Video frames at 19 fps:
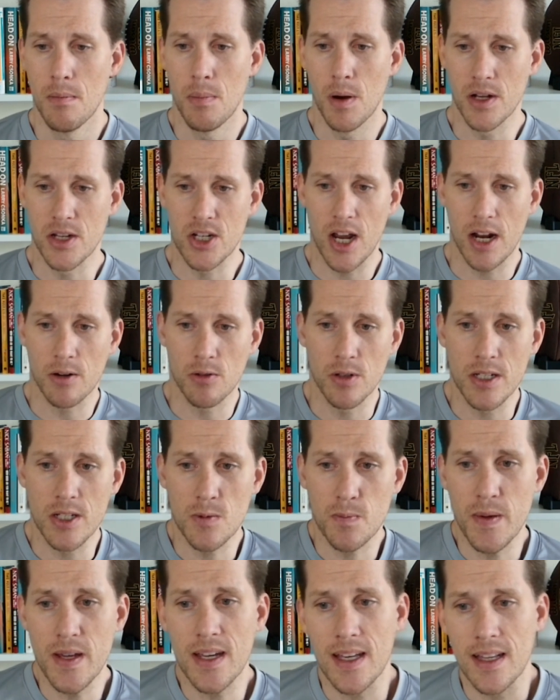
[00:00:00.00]
But generally
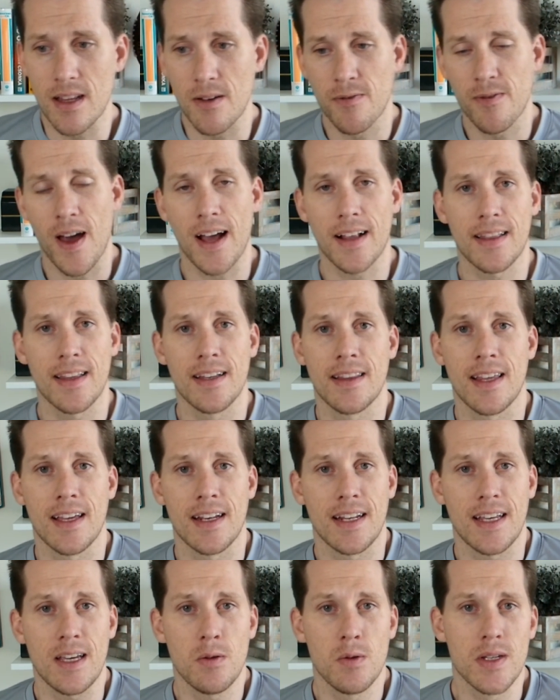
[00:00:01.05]
speaking, the fact
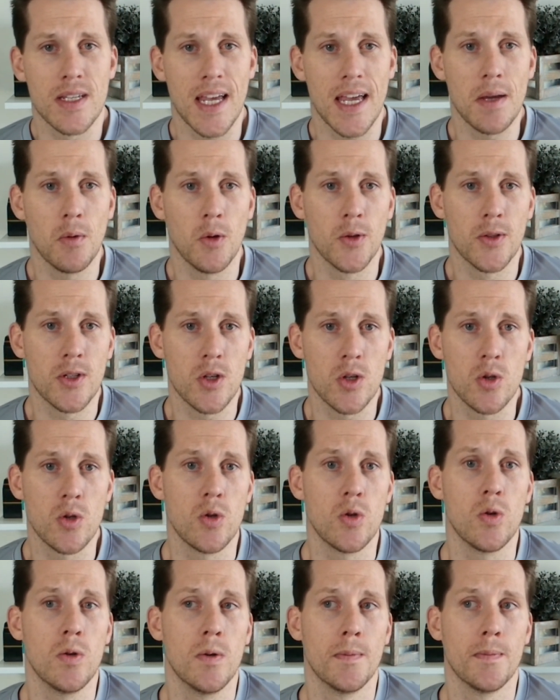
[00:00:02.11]
that he was able
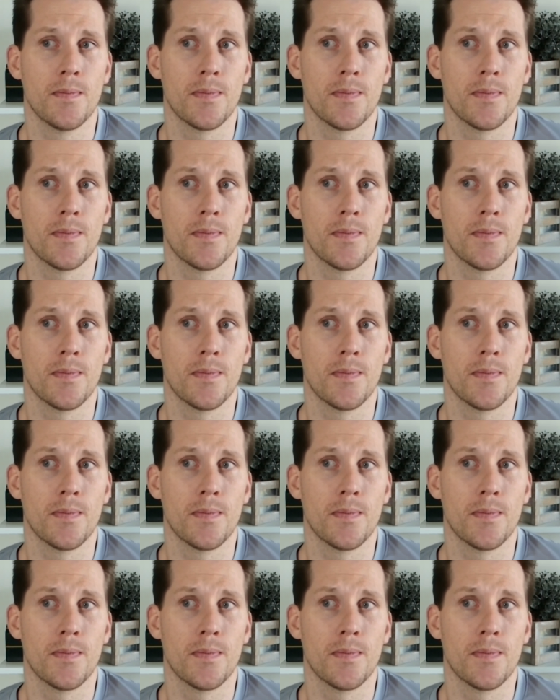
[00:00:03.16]
to,